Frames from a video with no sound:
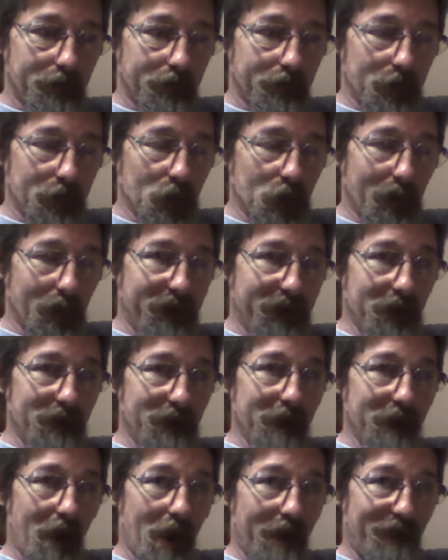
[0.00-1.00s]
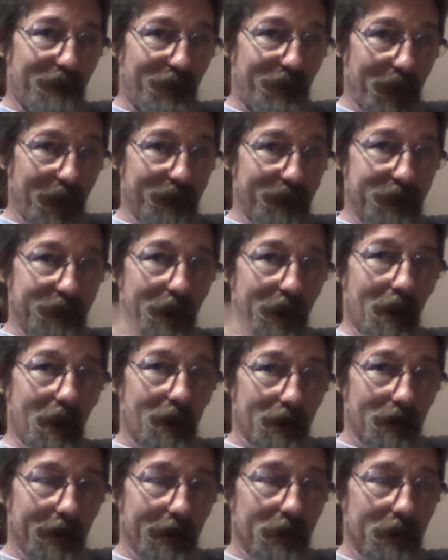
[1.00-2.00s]
if you've got 50
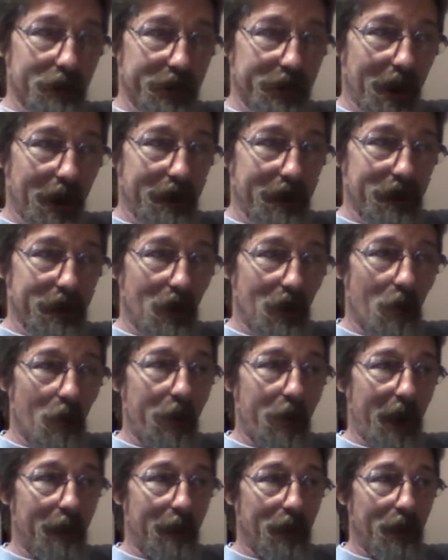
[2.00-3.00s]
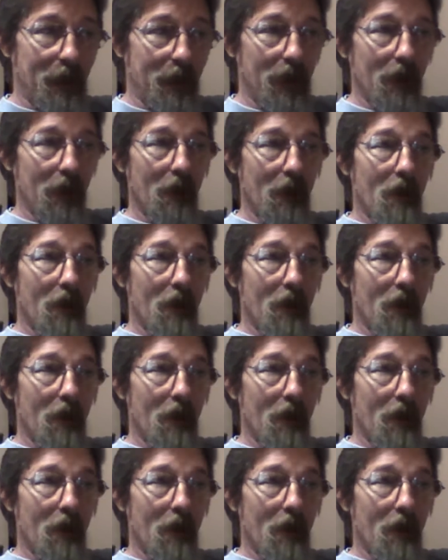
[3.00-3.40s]
on legal size note paper